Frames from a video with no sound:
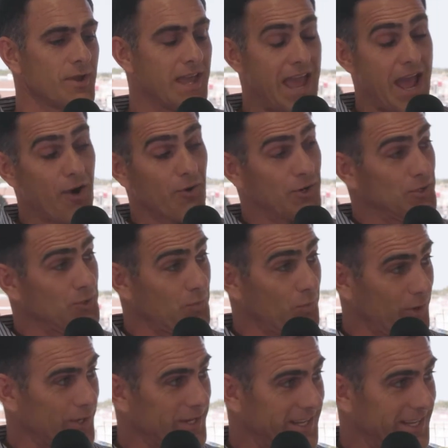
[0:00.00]
how are you
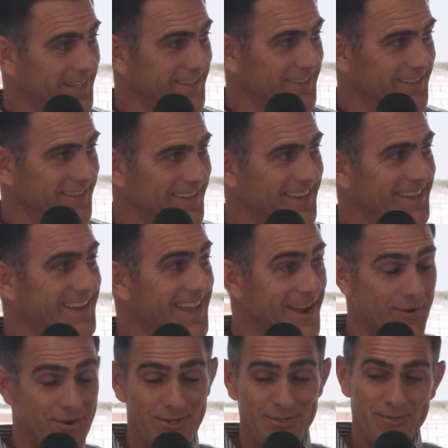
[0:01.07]
working and how
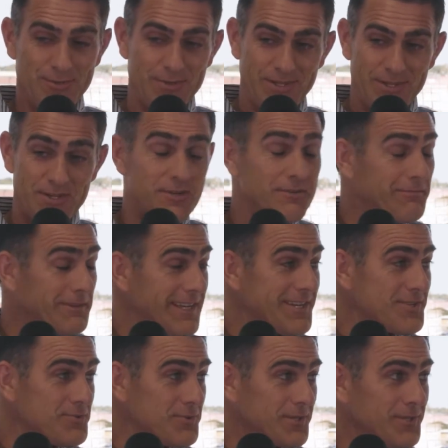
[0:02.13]
are you doing on your
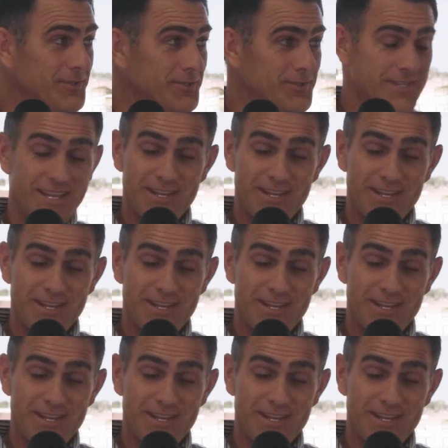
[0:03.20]
financial goals?